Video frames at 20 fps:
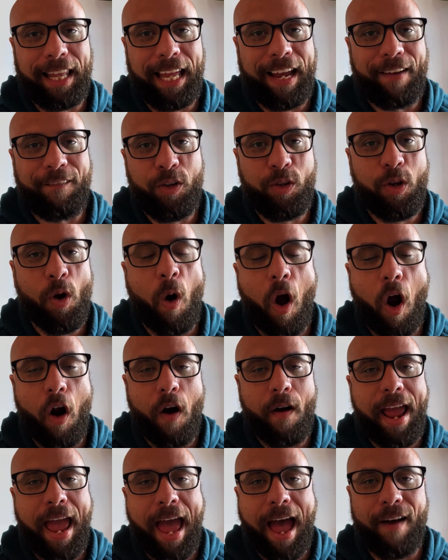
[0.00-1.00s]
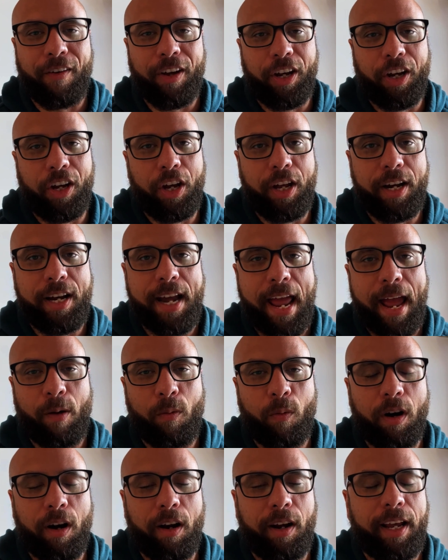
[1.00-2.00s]
Like if you don't already have a good
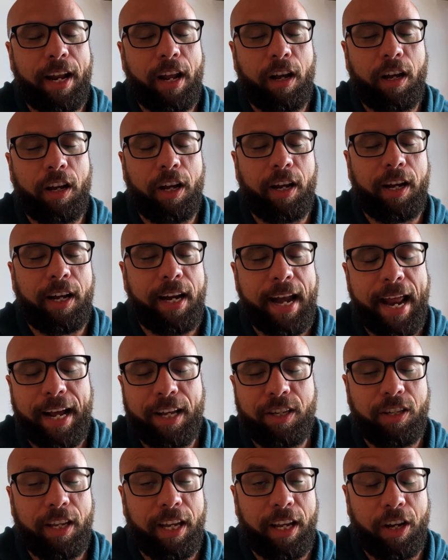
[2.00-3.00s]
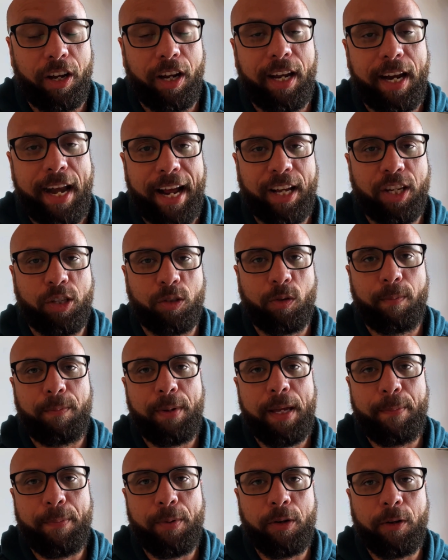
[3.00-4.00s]
network and a good connection and good connections with
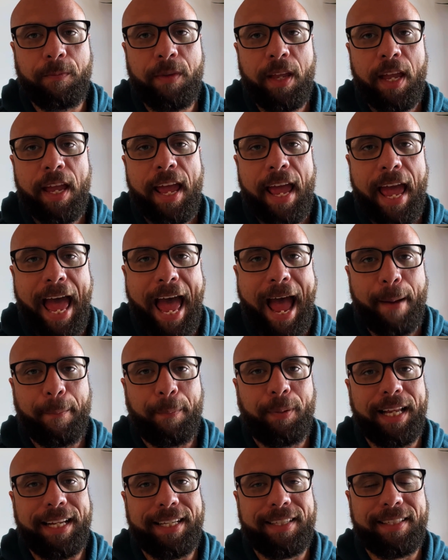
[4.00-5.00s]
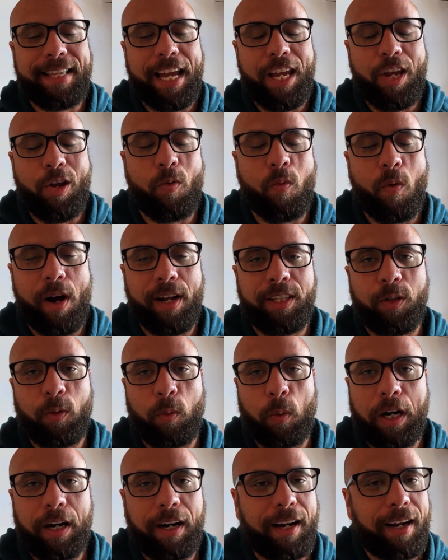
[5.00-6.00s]
people at places that you'd want to
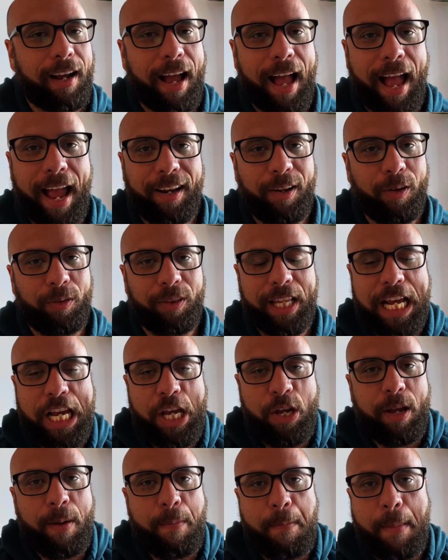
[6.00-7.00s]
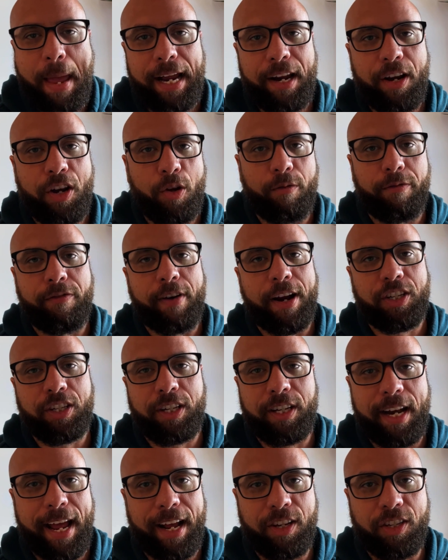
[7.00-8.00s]
work, I don't think you can make new fresh
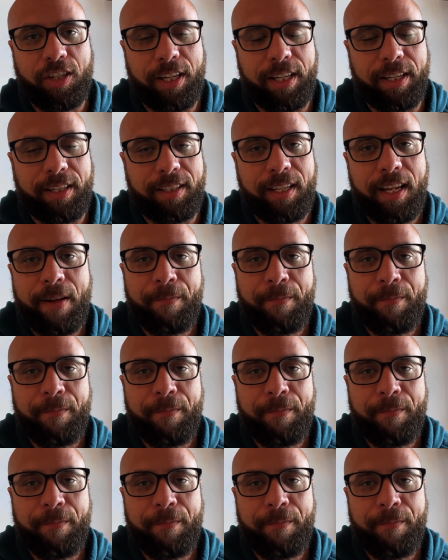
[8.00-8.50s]
connections